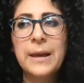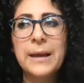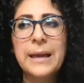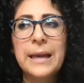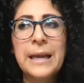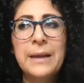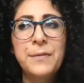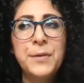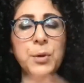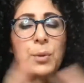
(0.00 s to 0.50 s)

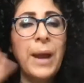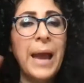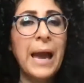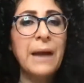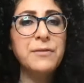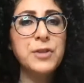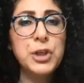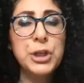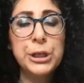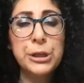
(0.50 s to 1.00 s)
If you
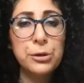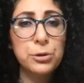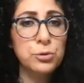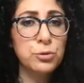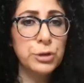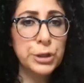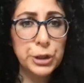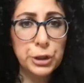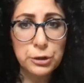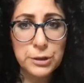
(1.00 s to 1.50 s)
have
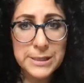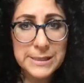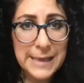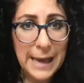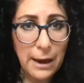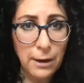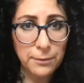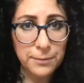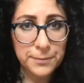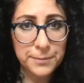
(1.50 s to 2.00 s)
children
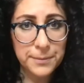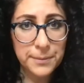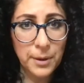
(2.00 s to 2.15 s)
yourself,